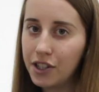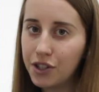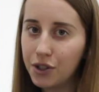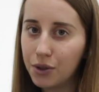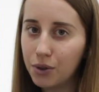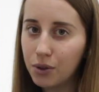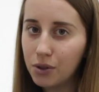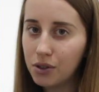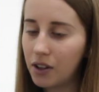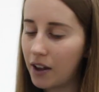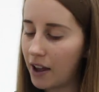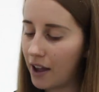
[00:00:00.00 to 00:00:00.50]
do
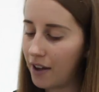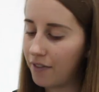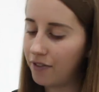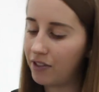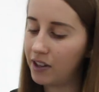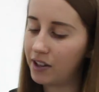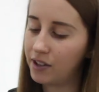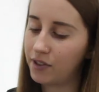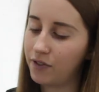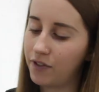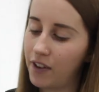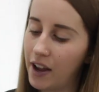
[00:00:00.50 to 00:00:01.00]
also have
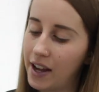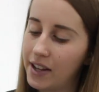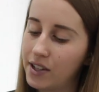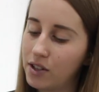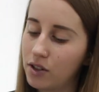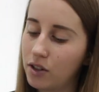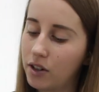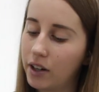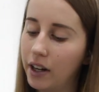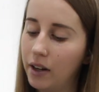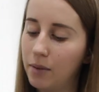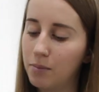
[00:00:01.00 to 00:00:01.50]
this face
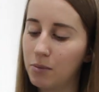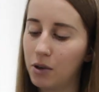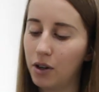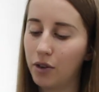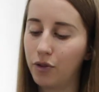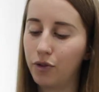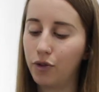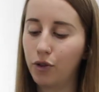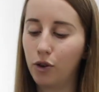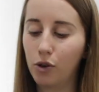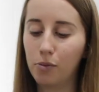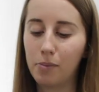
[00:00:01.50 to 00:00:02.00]
cream
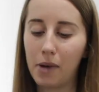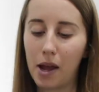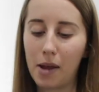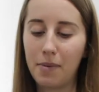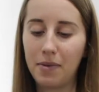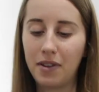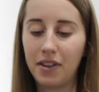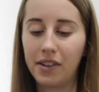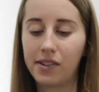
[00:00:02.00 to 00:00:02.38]
for baby.